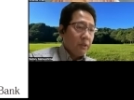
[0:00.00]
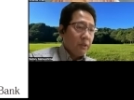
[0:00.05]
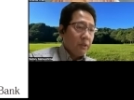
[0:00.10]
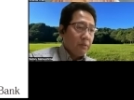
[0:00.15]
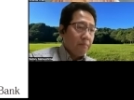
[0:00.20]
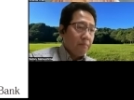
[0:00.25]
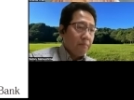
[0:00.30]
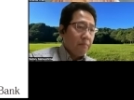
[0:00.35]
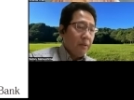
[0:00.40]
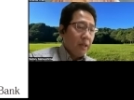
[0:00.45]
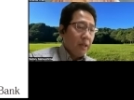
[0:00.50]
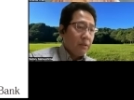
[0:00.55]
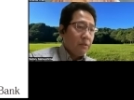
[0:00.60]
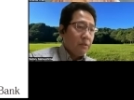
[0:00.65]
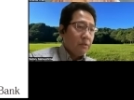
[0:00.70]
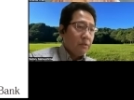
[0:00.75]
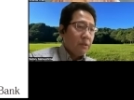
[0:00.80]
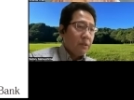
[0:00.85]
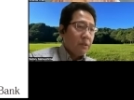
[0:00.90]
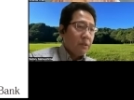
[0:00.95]
back to
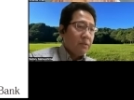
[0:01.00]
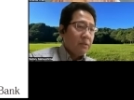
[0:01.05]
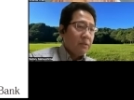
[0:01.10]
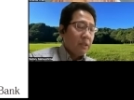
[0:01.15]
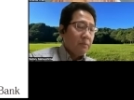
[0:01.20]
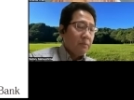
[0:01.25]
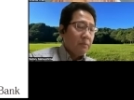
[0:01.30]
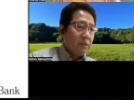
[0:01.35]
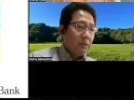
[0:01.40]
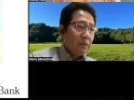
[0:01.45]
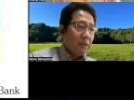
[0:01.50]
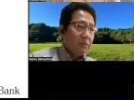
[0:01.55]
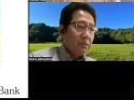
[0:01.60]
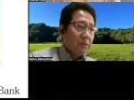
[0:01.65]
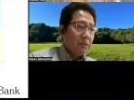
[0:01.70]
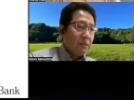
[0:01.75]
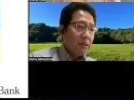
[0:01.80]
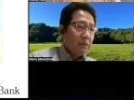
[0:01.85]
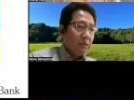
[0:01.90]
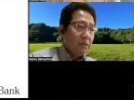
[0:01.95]
the segment routing
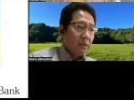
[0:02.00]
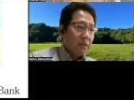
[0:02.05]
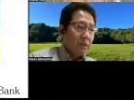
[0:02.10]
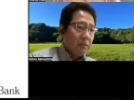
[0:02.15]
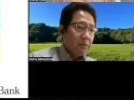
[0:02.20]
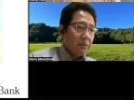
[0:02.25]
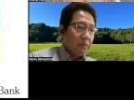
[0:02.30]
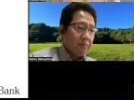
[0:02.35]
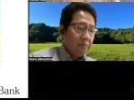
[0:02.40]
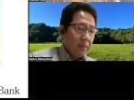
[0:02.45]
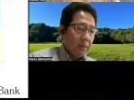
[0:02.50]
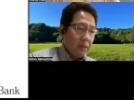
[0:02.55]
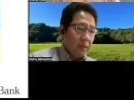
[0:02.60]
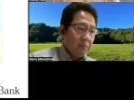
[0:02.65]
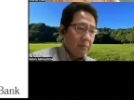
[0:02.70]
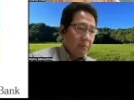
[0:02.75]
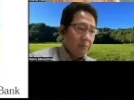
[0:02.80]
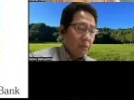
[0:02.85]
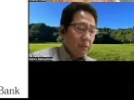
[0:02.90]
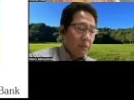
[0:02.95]
network
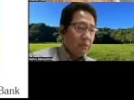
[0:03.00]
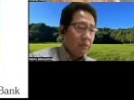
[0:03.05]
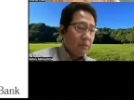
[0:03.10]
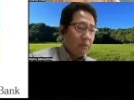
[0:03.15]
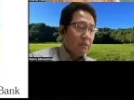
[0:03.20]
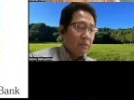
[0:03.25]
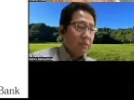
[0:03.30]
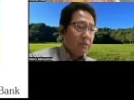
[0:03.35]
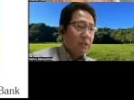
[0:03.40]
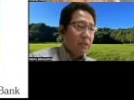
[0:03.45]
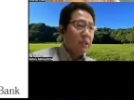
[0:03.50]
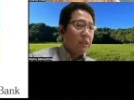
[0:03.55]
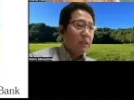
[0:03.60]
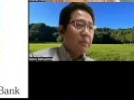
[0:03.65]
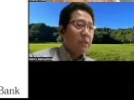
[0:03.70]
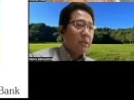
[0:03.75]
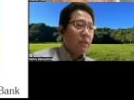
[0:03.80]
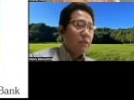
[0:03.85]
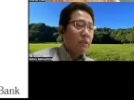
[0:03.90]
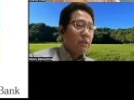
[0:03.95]
with a
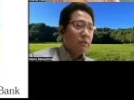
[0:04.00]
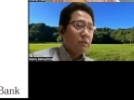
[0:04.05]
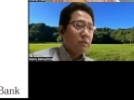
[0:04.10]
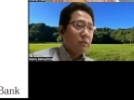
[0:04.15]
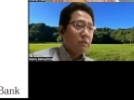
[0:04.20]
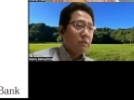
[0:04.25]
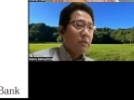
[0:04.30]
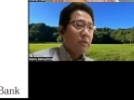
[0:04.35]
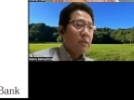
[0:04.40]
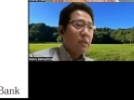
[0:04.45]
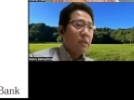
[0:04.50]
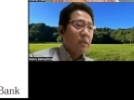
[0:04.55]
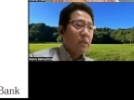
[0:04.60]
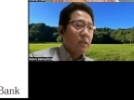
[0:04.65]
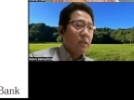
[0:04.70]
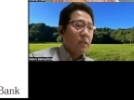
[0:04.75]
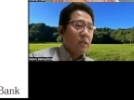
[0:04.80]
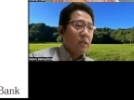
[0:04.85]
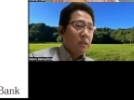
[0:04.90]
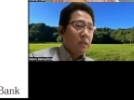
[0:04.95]
GTP header
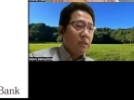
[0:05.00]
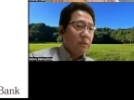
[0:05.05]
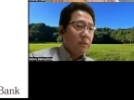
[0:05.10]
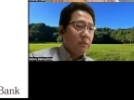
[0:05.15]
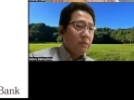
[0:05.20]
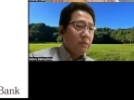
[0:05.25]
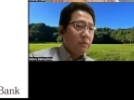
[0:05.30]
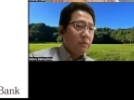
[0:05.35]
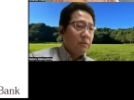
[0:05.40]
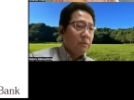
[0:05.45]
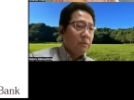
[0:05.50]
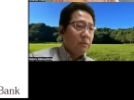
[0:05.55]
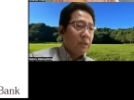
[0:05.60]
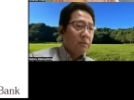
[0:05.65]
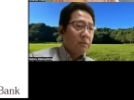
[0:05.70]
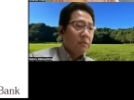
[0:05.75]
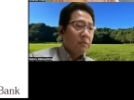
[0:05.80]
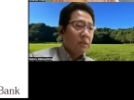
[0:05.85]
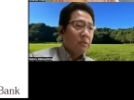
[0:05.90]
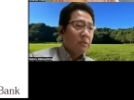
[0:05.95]
into
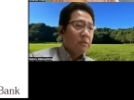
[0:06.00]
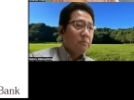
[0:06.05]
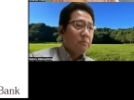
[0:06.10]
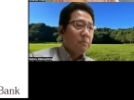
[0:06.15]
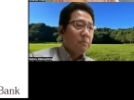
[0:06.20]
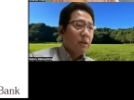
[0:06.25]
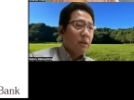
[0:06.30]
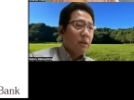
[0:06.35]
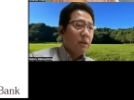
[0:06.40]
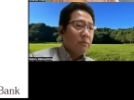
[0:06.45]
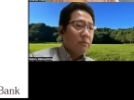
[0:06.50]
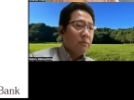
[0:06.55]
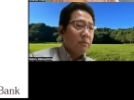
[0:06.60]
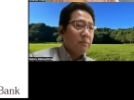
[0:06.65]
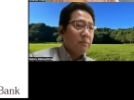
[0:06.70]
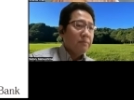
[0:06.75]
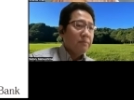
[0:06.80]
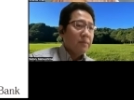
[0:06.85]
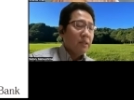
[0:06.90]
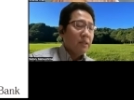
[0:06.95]
N6 bar,
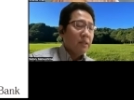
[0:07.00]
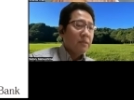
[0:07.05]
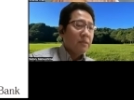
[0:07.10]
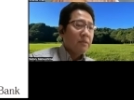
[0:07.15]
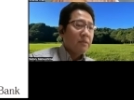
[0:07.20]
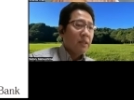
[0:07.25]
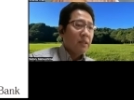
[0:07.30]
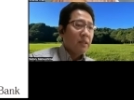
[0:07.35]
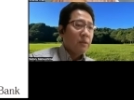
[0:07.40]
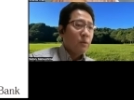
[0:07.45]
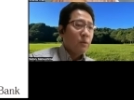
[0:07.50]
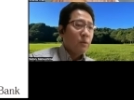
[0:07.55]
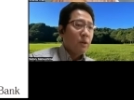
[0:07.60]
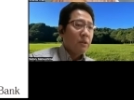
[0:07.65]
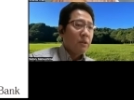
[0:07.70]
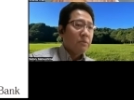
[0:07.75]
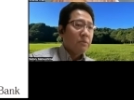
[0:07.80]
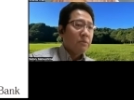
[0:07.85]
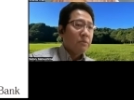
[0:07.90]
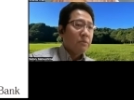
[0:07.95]
and then go
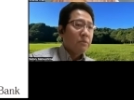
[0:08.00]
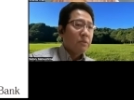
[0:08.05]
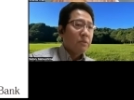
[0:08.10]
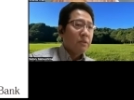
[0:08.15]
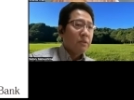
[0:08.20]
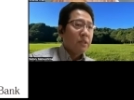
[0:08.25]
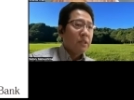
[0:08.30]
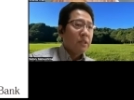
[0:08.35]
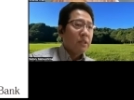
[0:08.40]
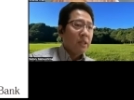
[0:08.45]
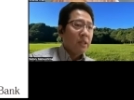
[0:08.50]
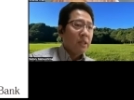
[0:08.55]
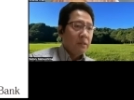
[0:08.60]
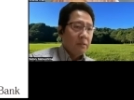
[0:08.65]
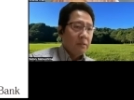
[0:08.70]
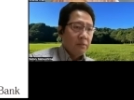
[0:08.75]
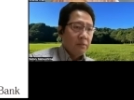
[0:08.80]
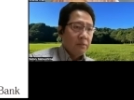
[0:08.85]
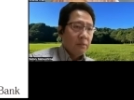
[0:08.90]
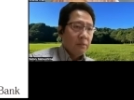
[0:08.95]
out to the DN
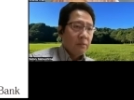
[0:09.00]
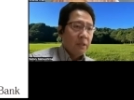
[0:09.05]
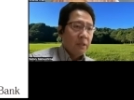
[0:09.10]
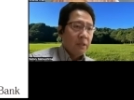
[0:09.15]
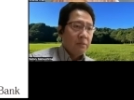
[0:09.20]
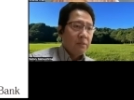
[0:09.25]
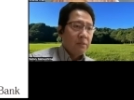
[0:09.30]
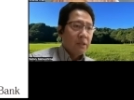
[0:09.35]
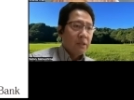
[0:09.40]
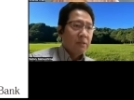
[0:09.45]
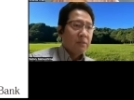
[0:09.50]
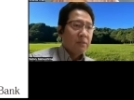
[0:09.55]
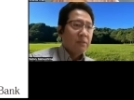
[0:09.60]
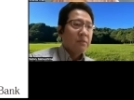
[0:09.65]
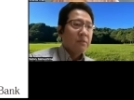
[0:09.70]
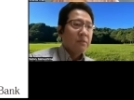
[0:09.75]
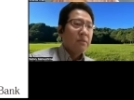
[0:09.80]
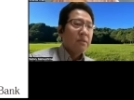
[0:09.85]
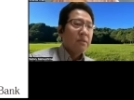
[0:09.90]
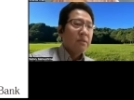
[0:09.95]
from N6
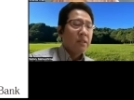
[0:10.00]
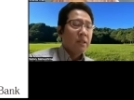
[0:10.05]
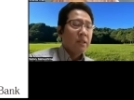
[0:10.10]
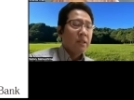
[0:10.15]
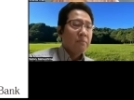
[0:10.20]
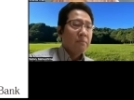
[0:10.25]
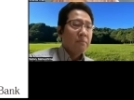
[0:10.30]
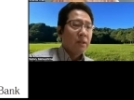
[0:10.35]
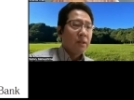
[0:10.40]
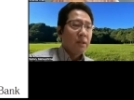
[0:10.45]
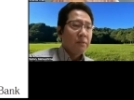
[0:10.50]
DN bar.